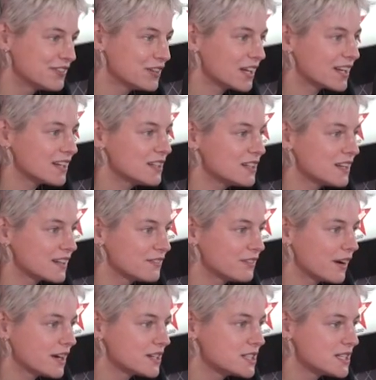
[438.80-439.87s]
I feel like I look like a
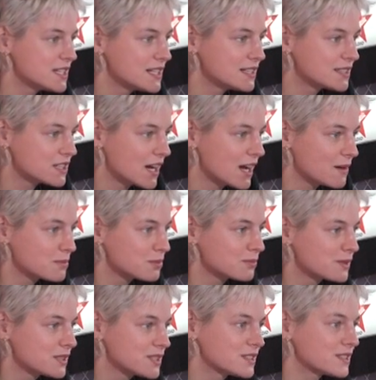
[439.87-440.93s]
very cheeky chap,
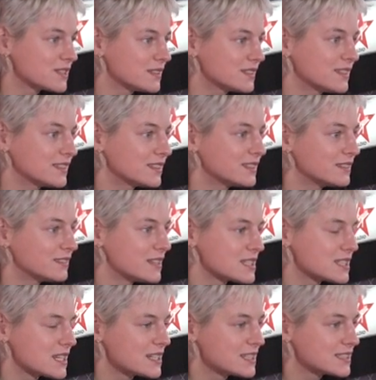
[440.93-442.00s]
which
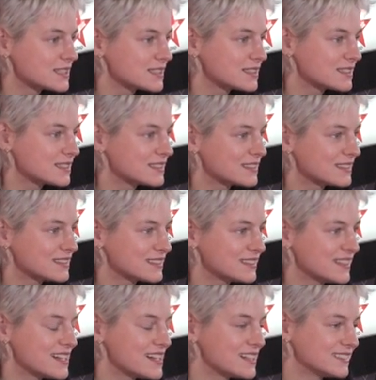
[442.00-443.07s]
resonates.
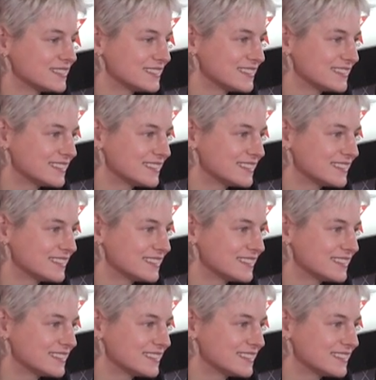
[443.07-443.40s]
Yeah.